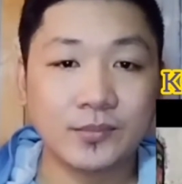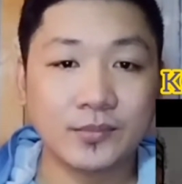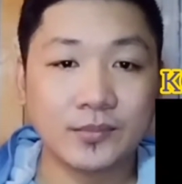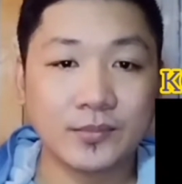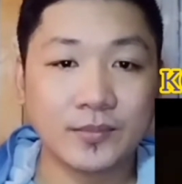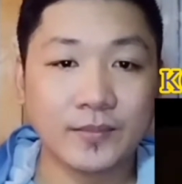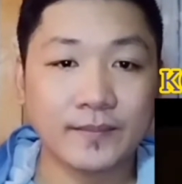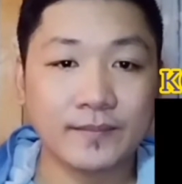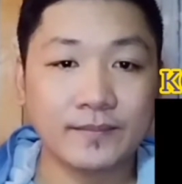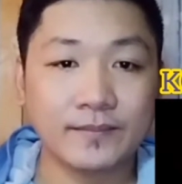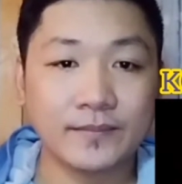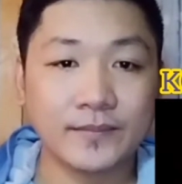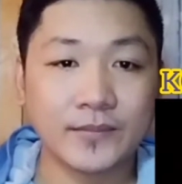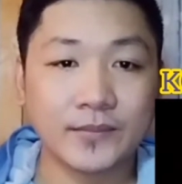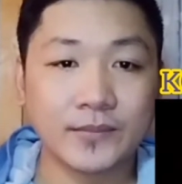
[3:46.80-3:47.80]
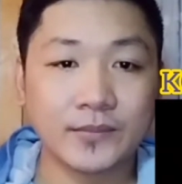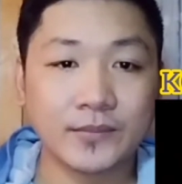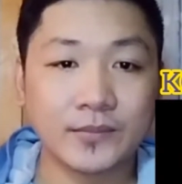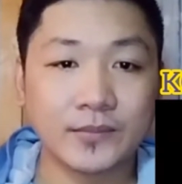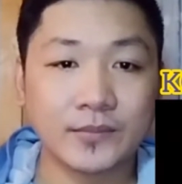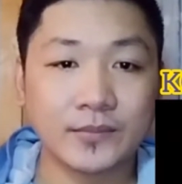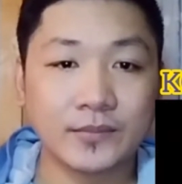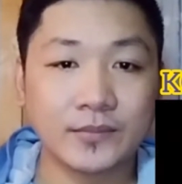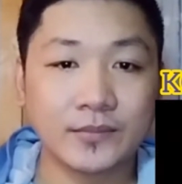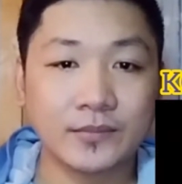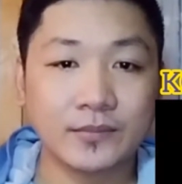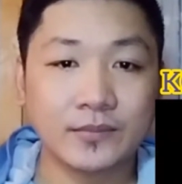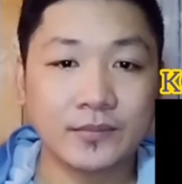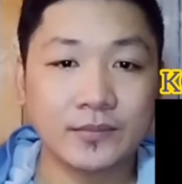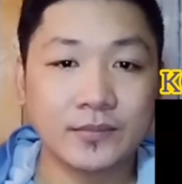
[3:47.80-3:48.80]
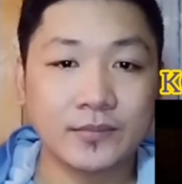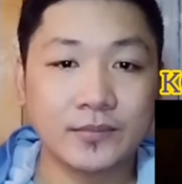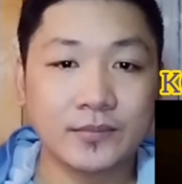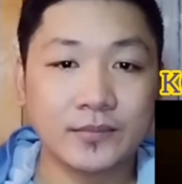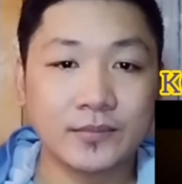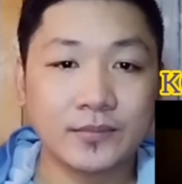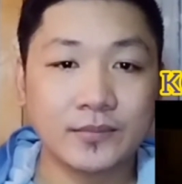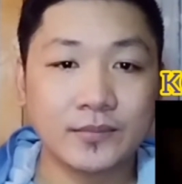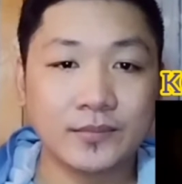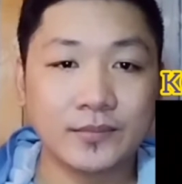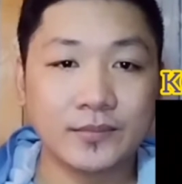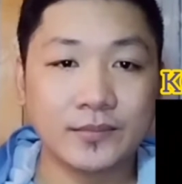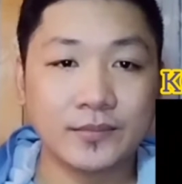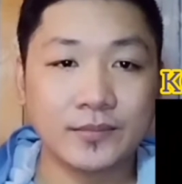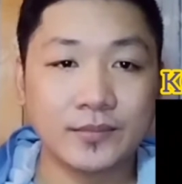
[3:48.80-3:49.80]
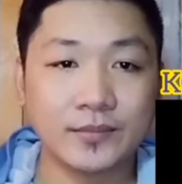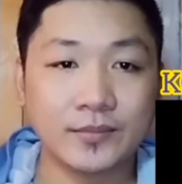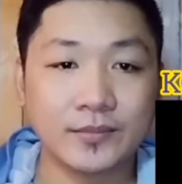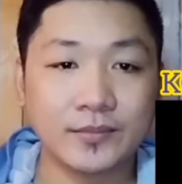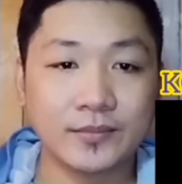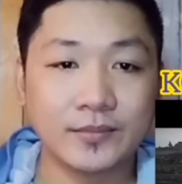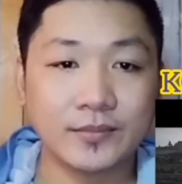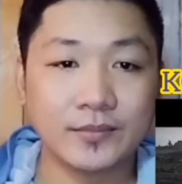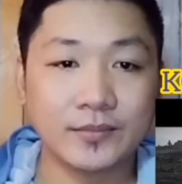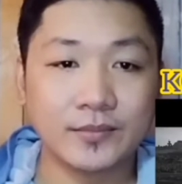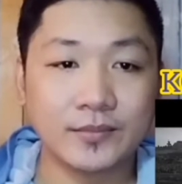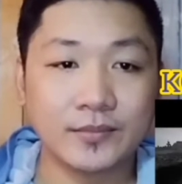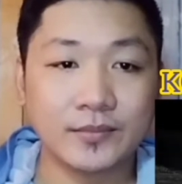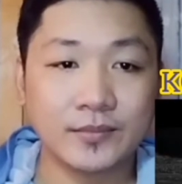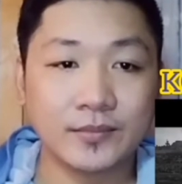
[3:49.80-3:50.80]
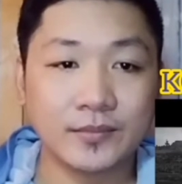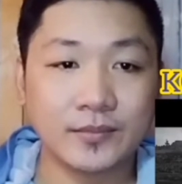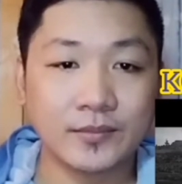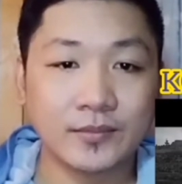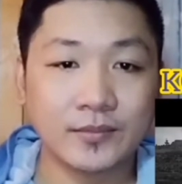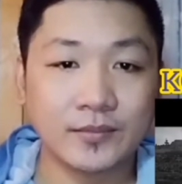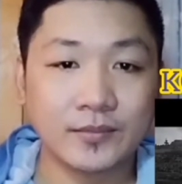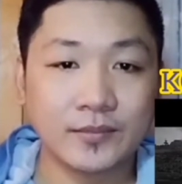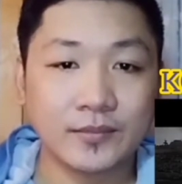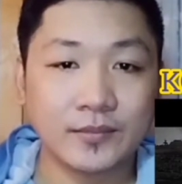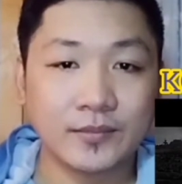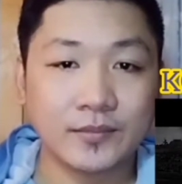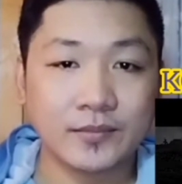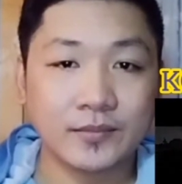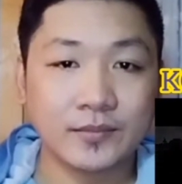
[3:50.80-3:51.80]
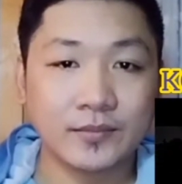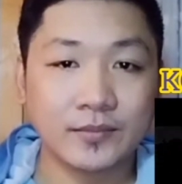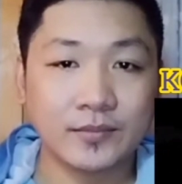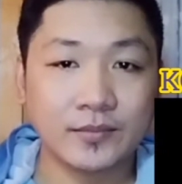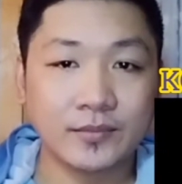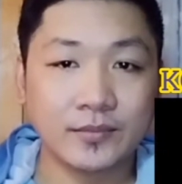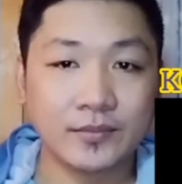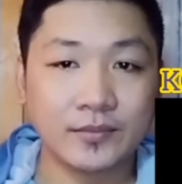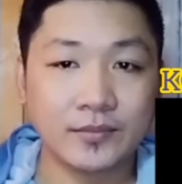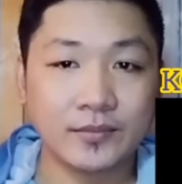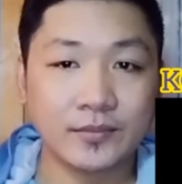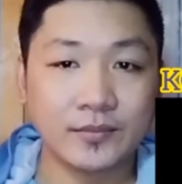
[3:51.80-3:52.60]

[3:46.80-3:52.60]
Nobody speaks.